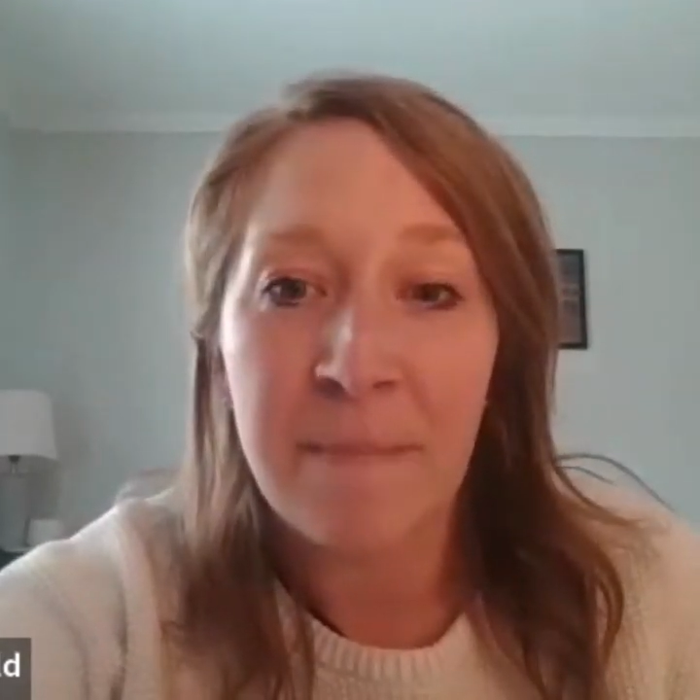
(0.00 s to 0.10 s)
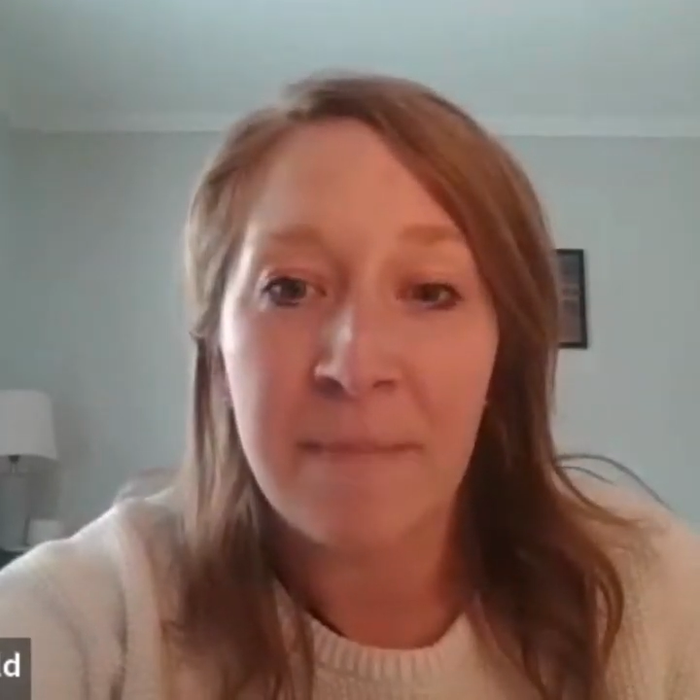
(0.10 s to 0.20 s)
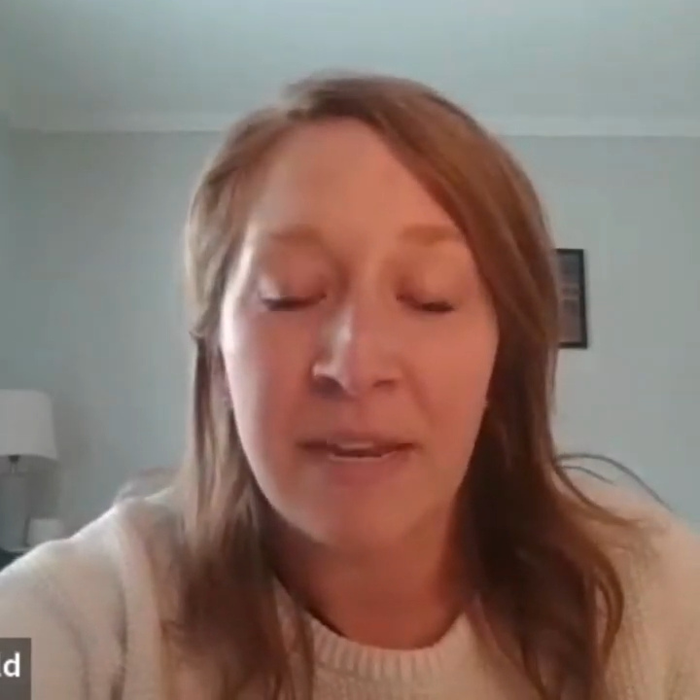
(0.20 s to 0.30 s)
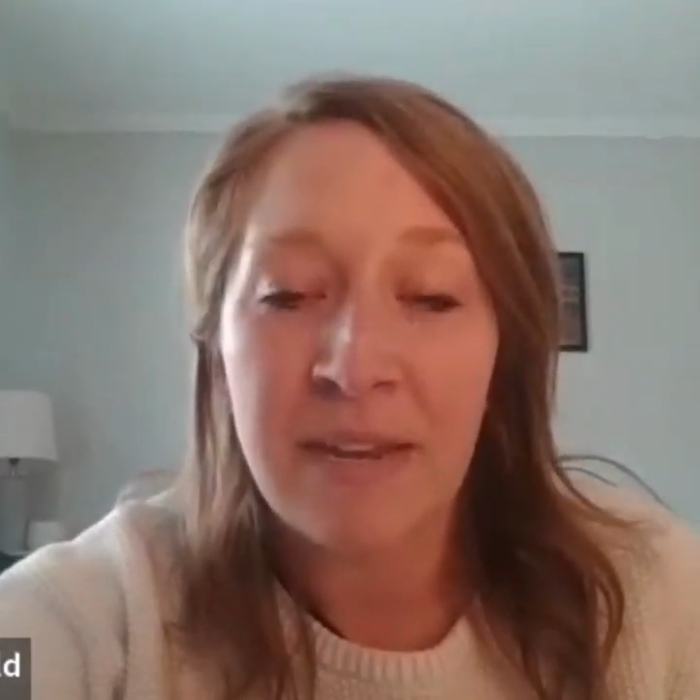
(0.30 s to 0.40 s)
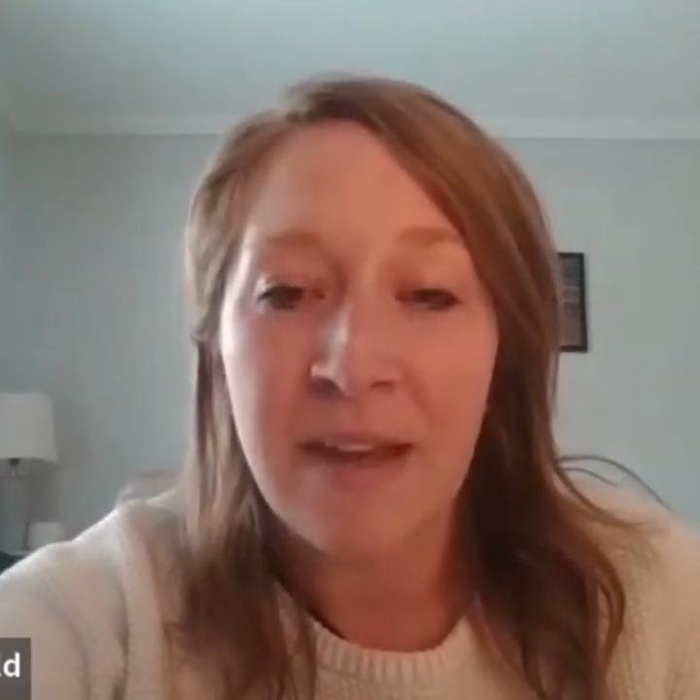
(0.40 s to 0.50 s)

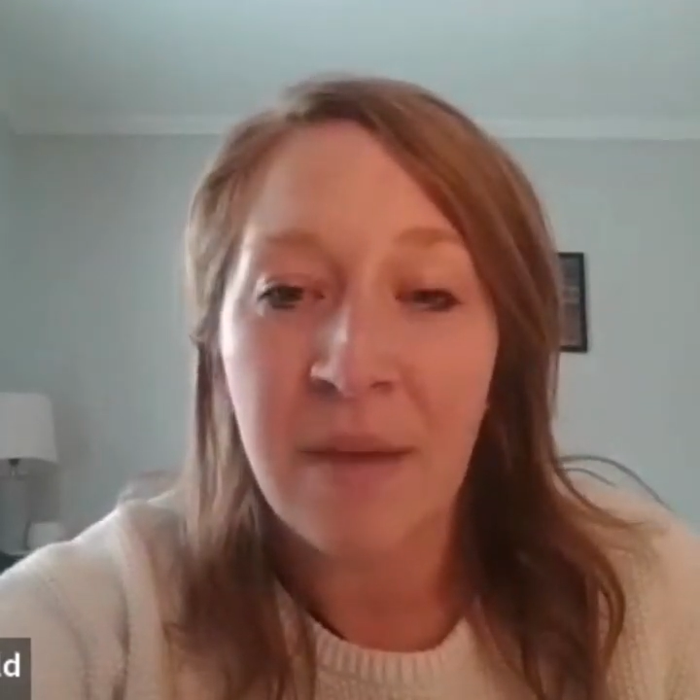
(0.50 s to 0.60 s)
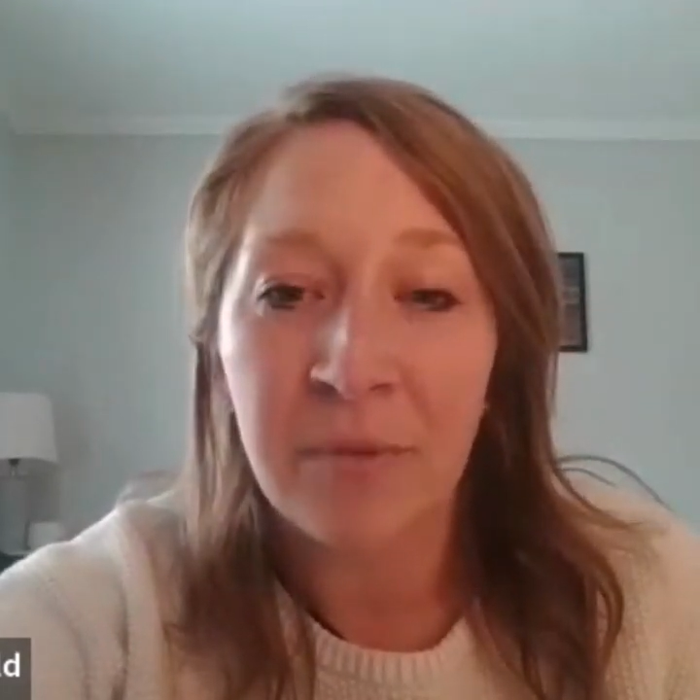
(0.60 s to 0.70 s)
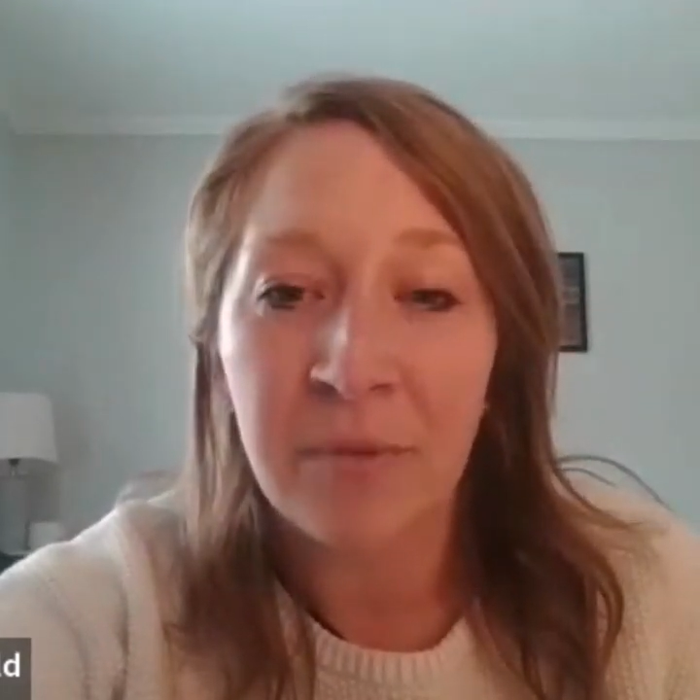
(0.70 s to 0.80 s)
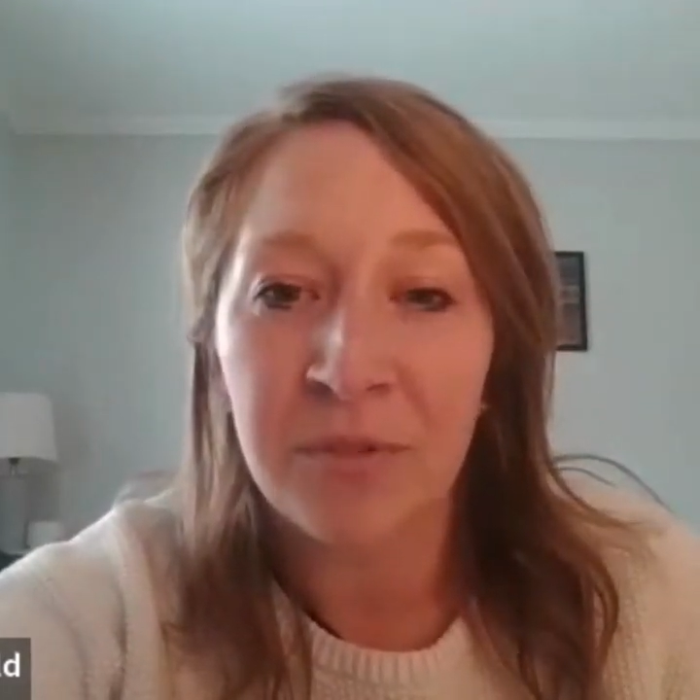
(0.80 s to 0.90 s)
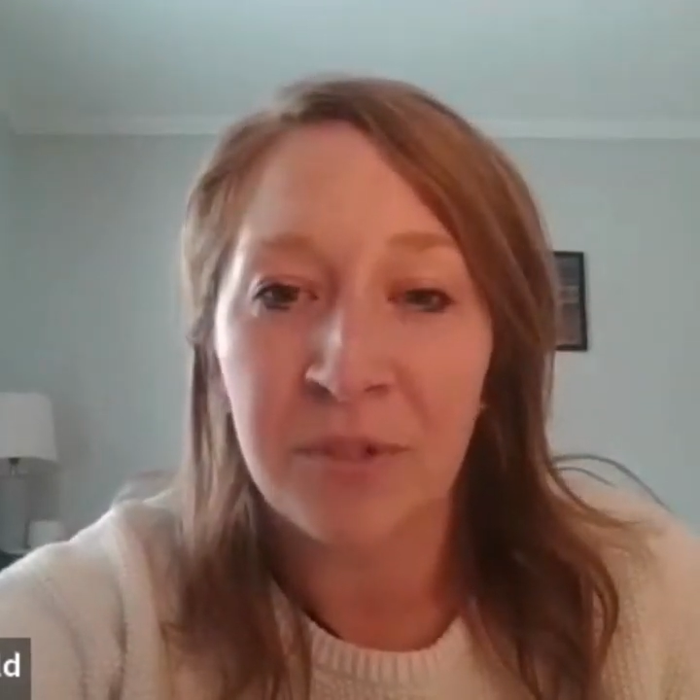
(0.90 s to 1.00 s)
mini
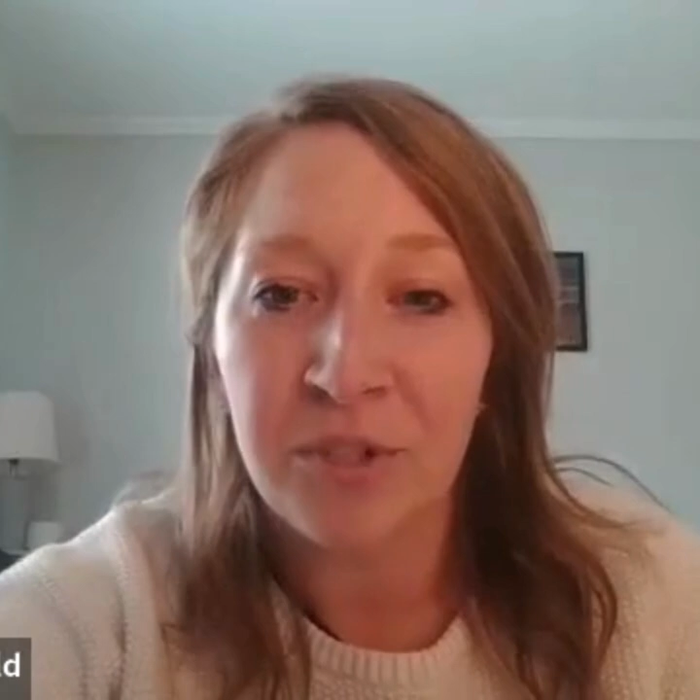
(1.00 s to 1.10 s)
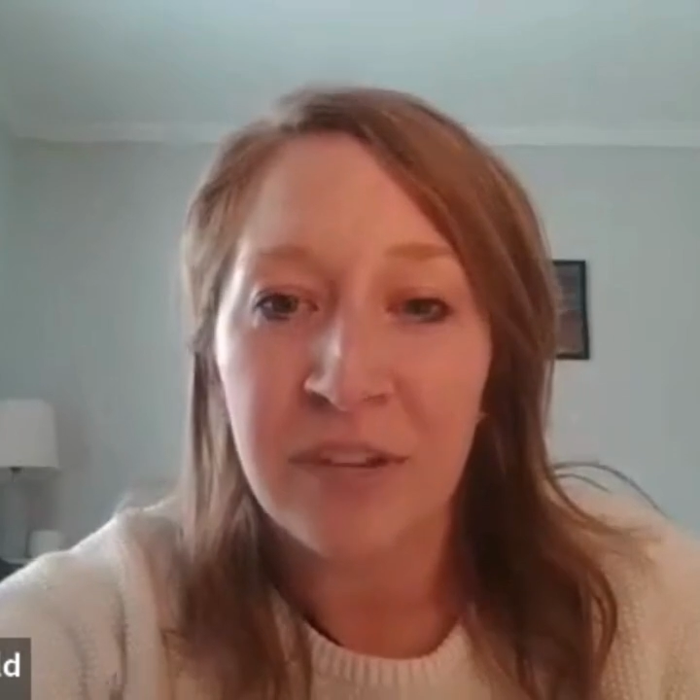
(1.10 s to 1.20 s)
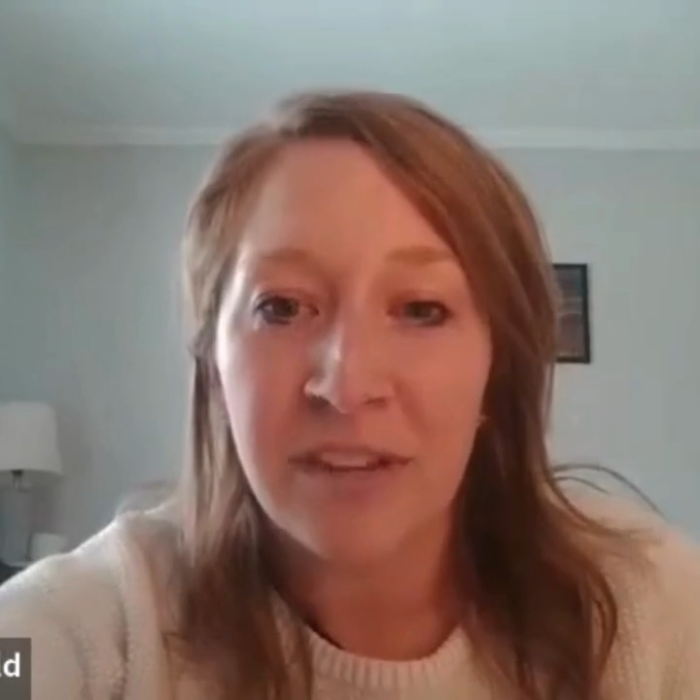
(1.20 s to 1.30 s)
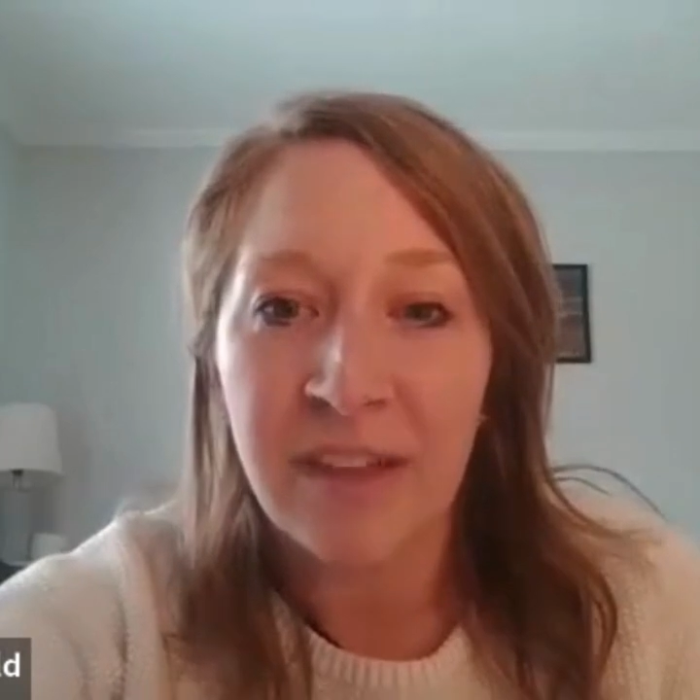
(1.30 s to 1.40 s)
couples retreat